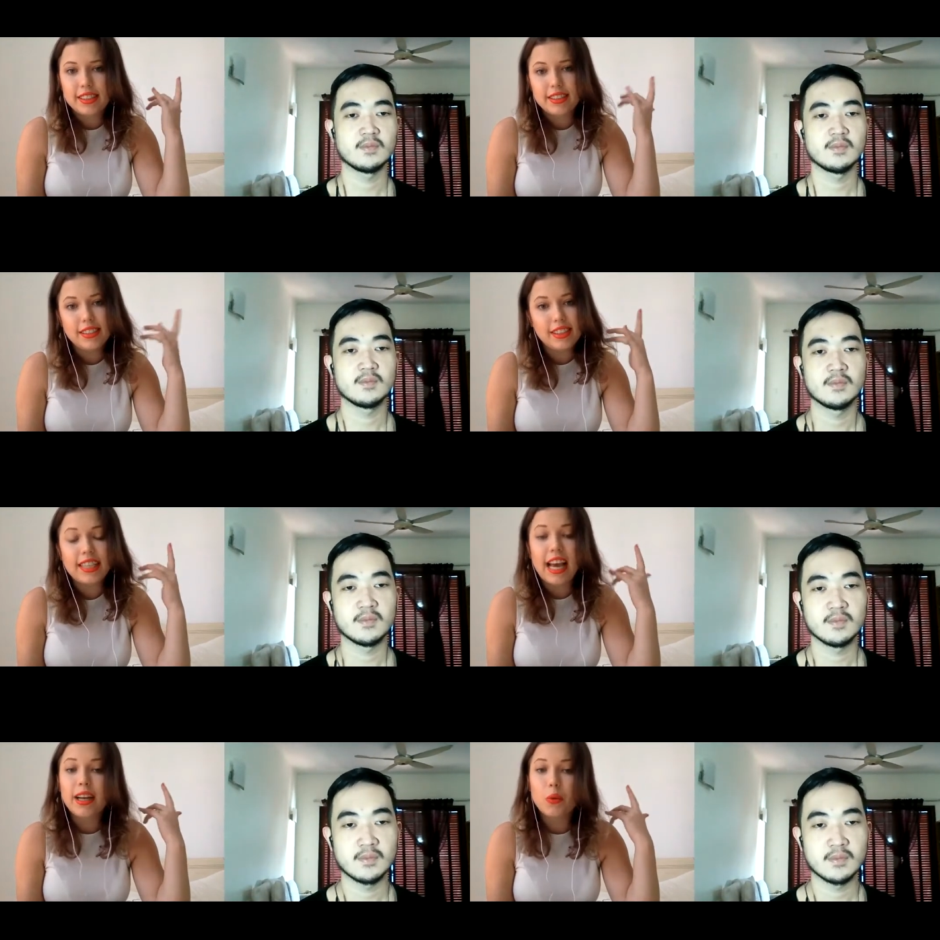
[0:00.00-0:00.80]

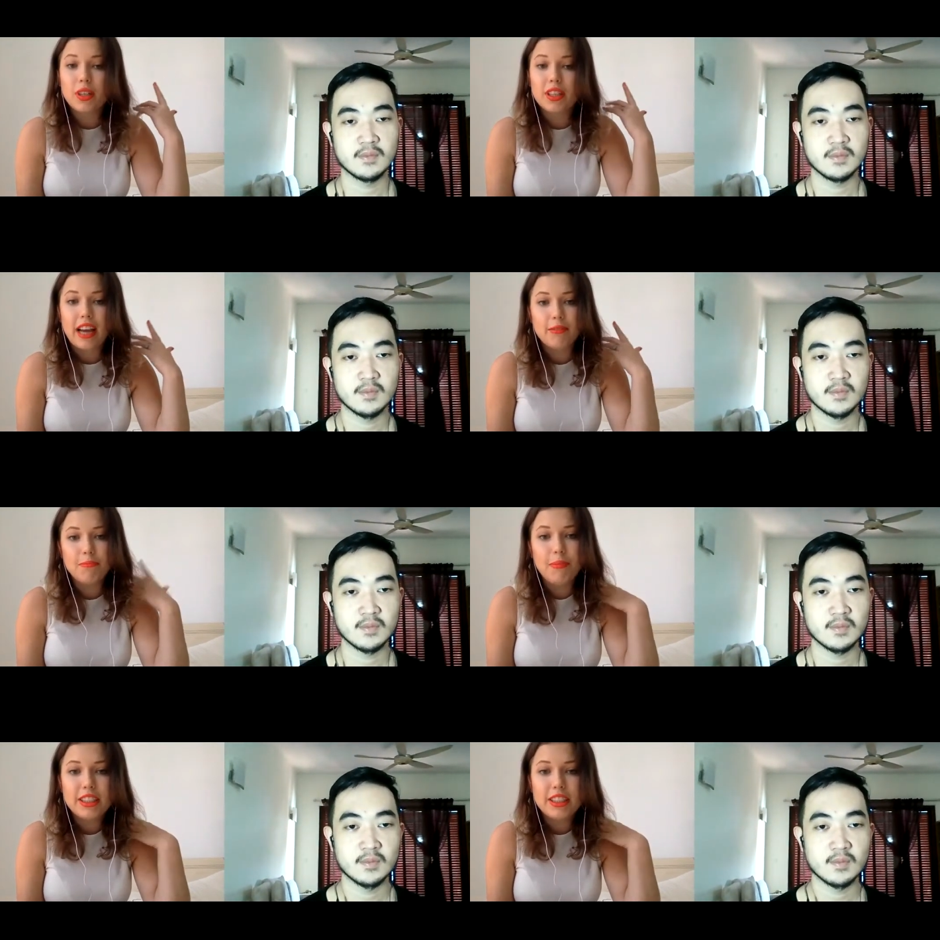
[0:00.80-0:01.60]
Speaker 1: deciding what kind of
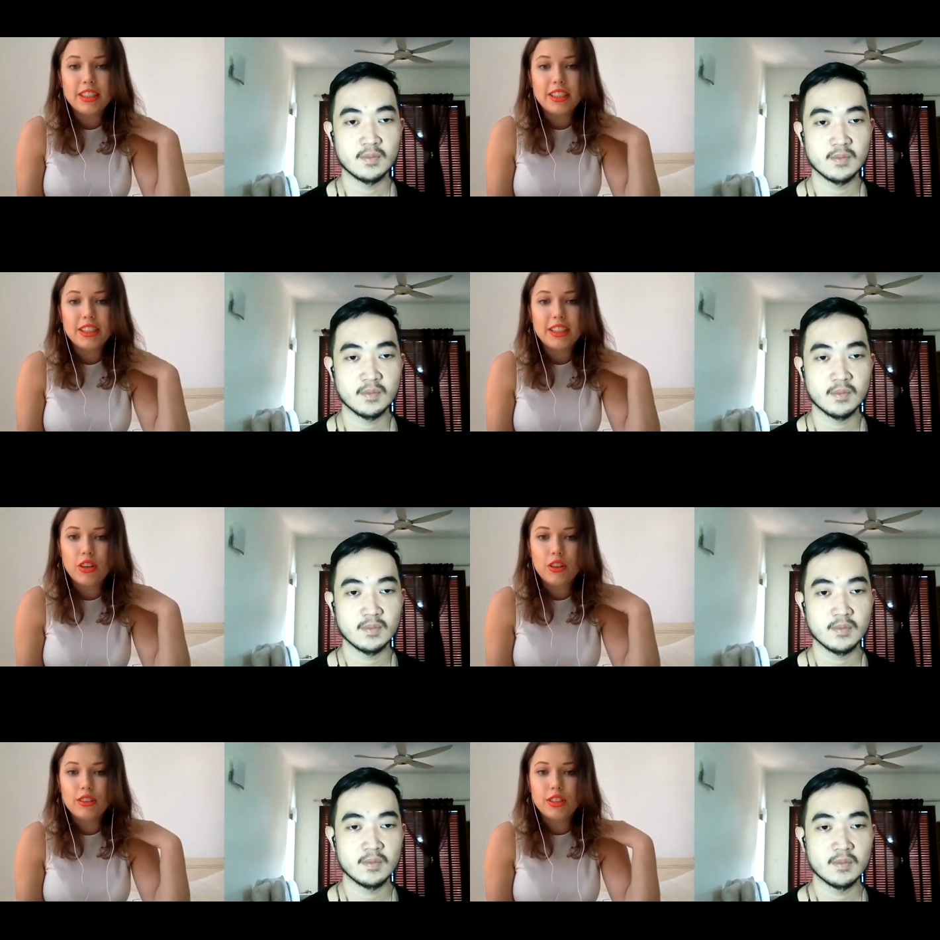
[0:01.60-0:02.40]
message goes out
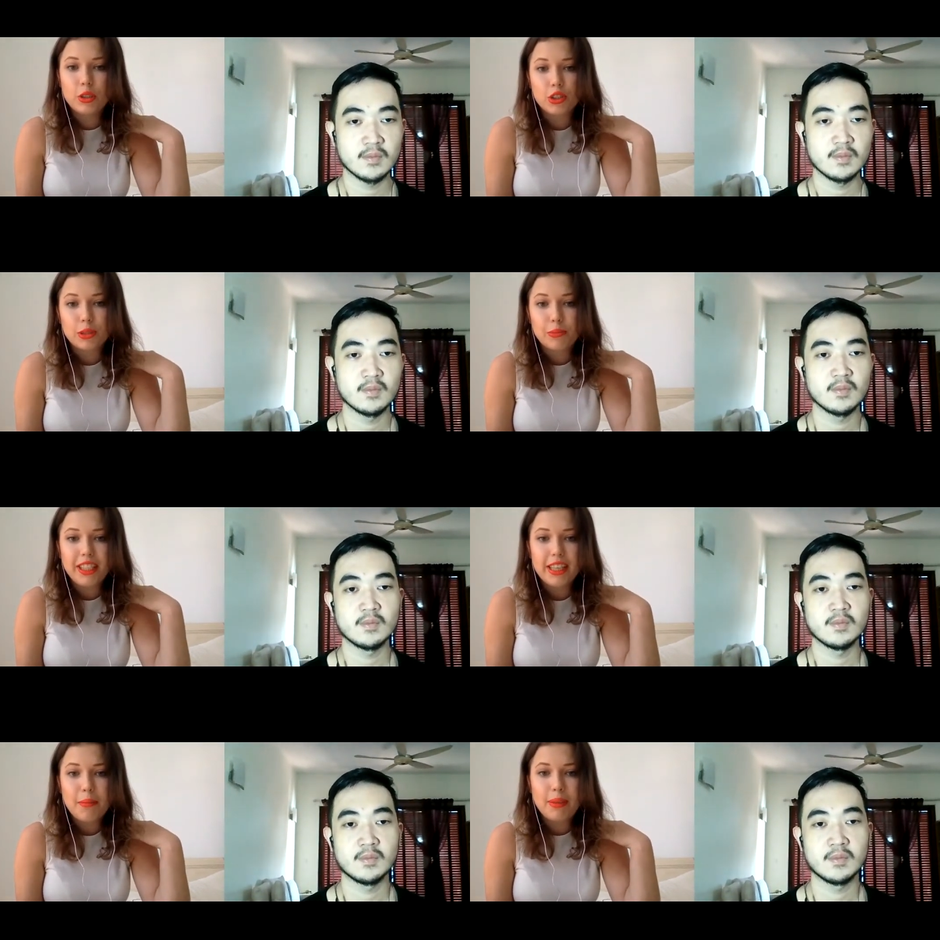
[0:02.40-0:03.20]
on social
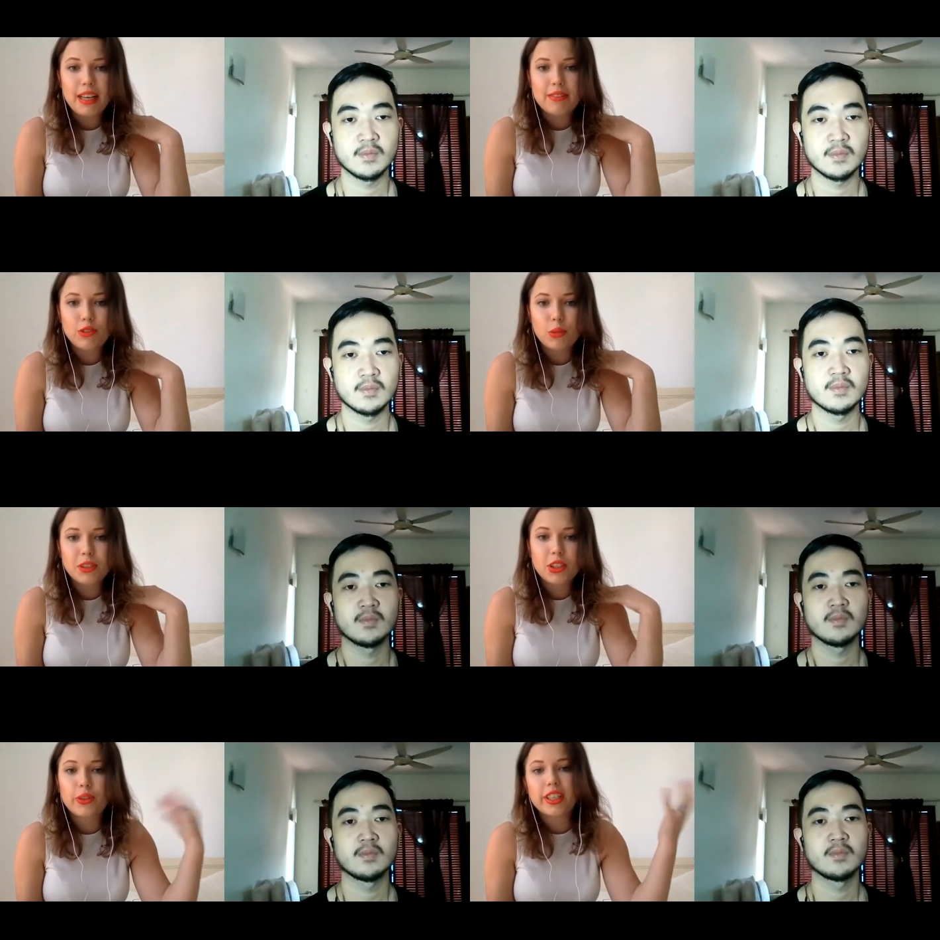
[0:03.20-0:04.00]
media platforms,
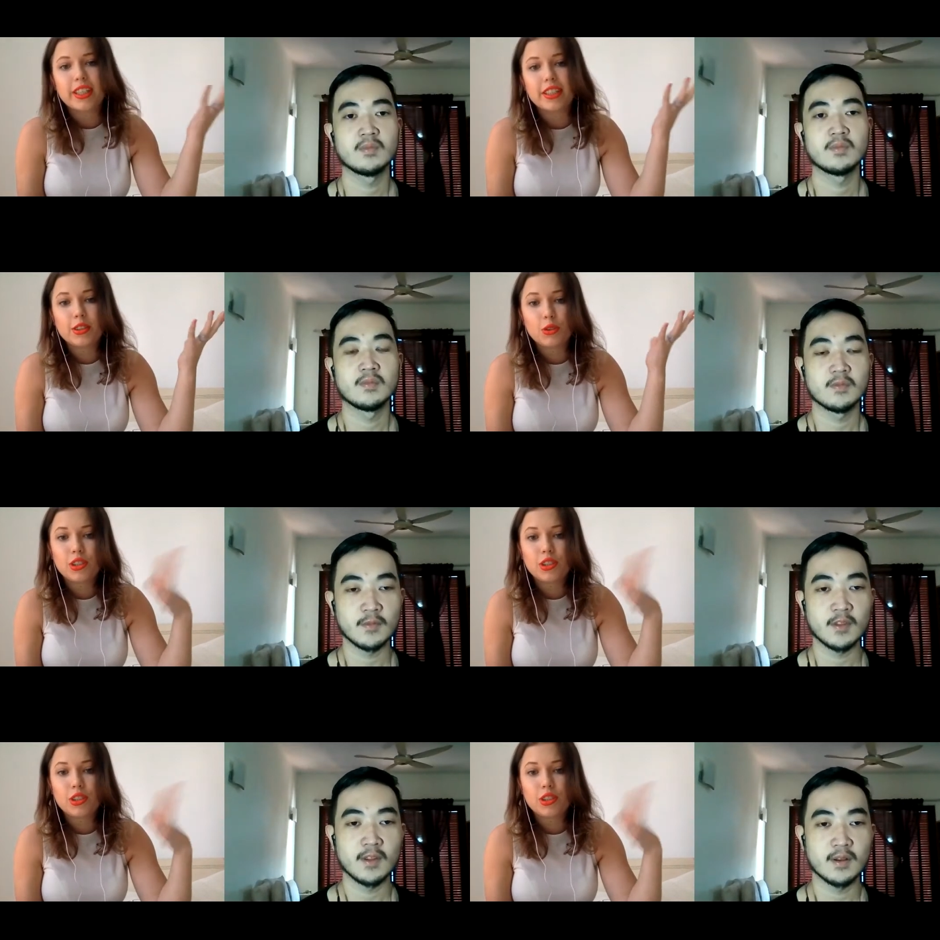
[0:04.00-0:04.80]
creating social
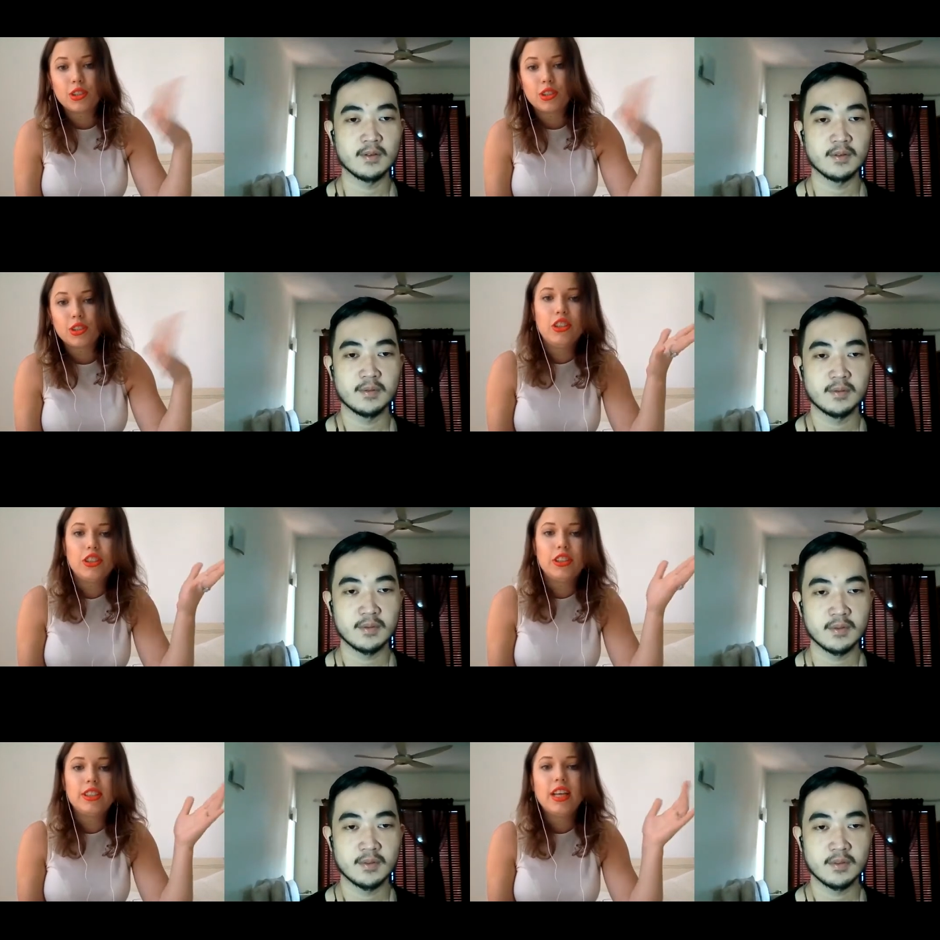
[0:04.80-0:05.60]
media
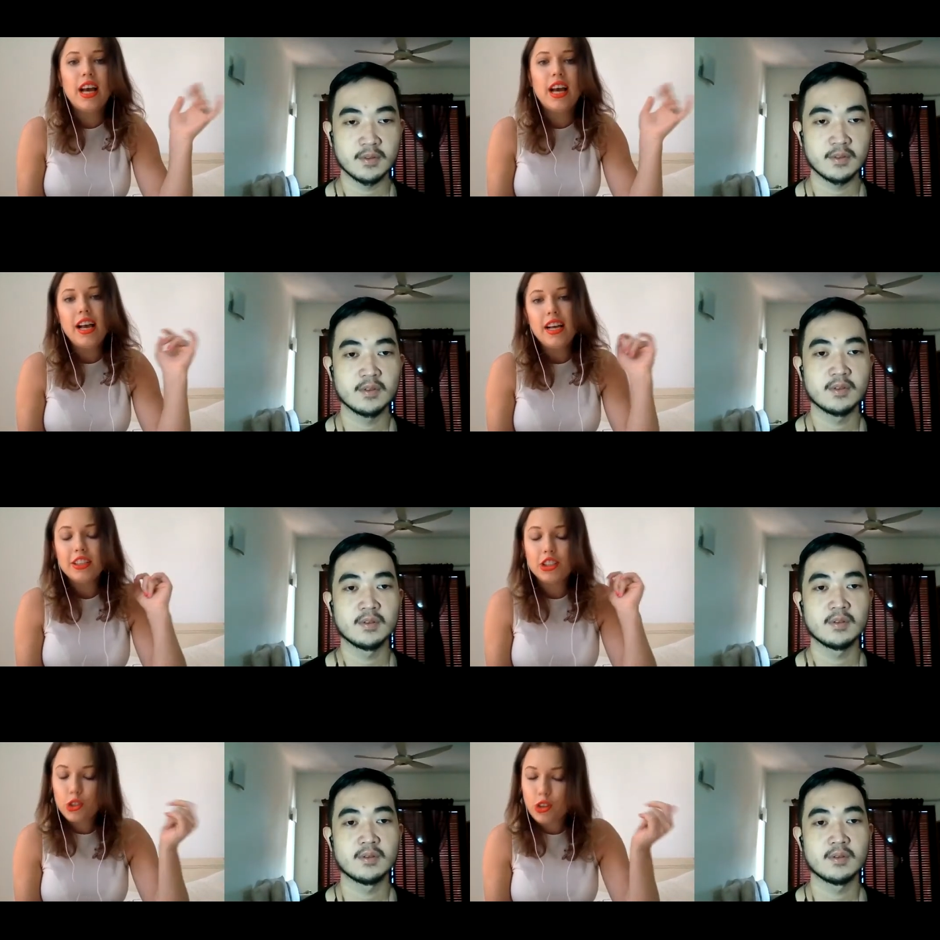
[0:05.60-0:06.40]
calendars,
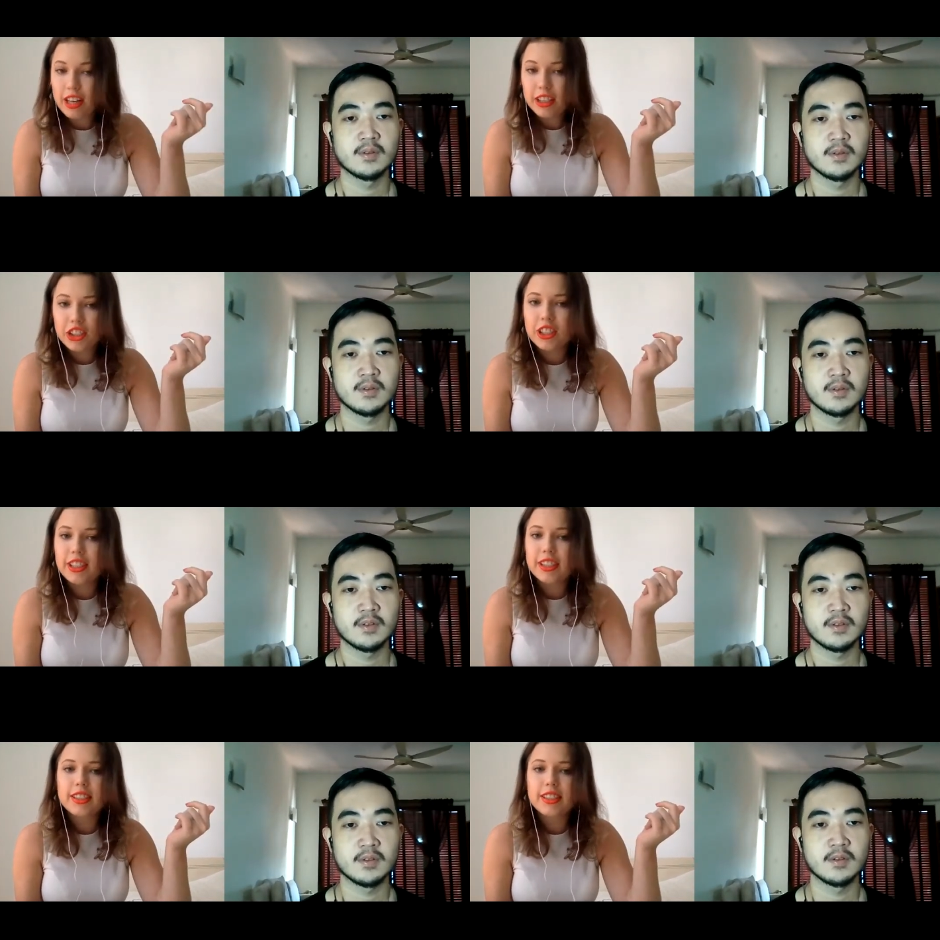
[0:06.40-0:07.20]

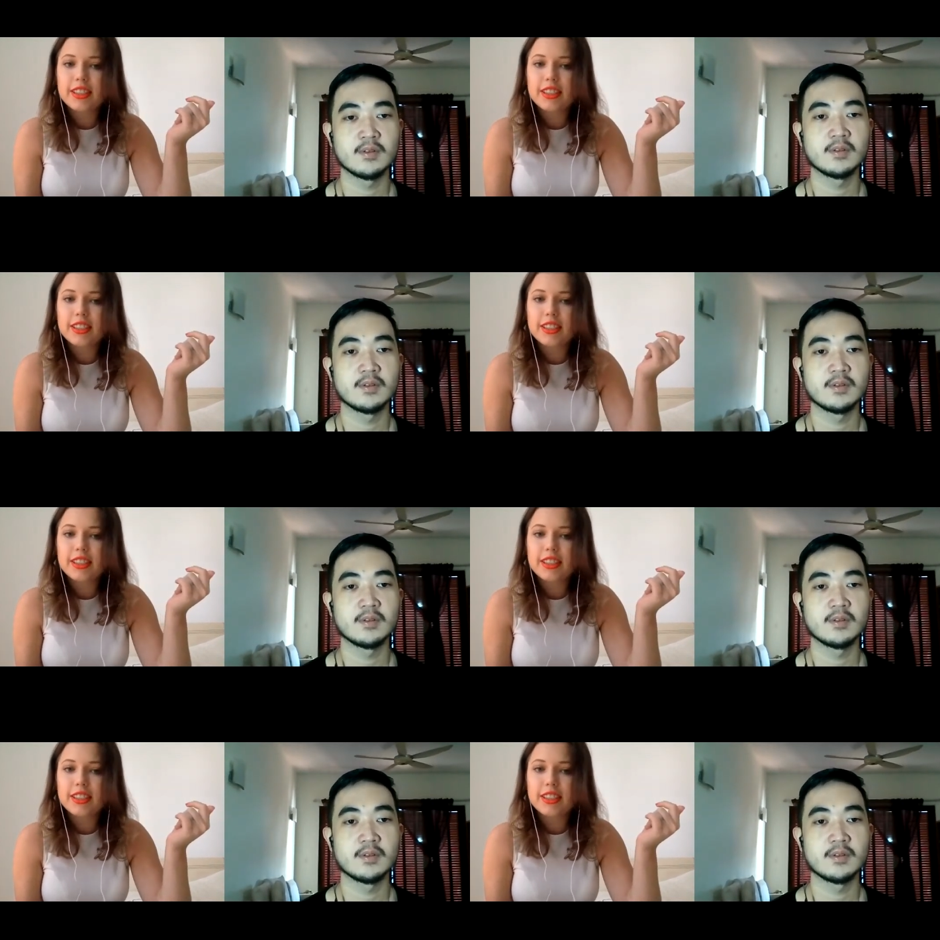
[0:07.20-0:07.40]
strategies,